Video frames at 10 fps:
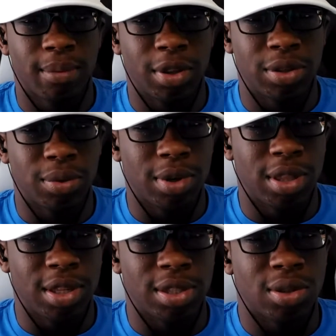between
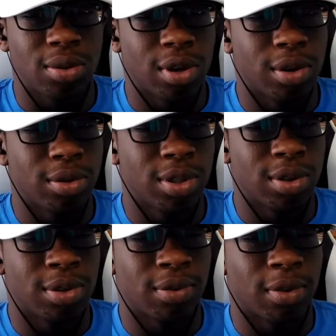these two
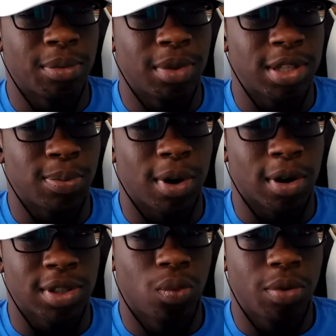coasters from these
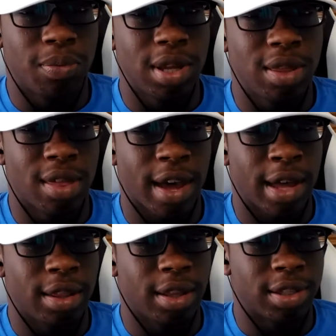parks would be
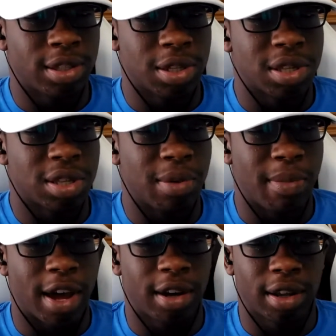that it's just the
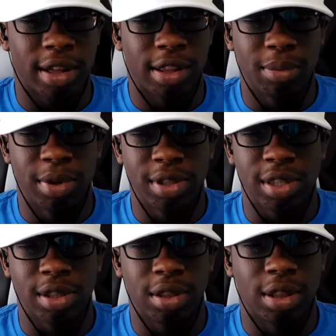thematic
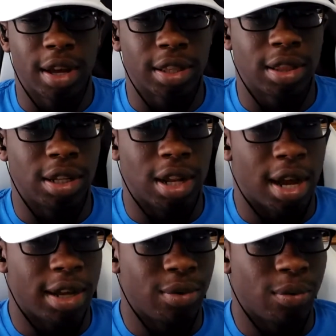elements like the
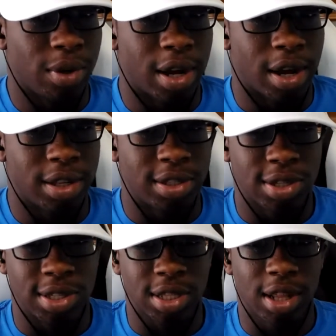line and whatnot is
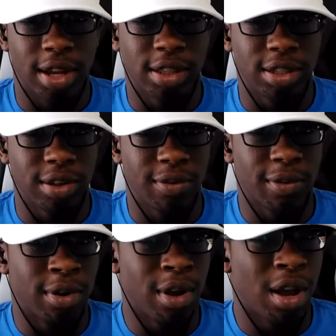just slightly
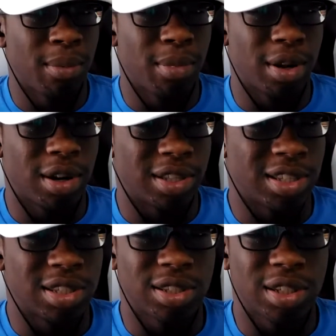different but
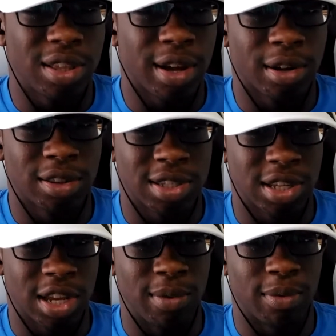essentially they are the
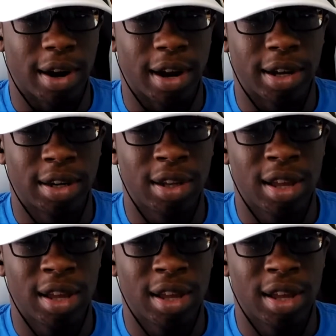same ride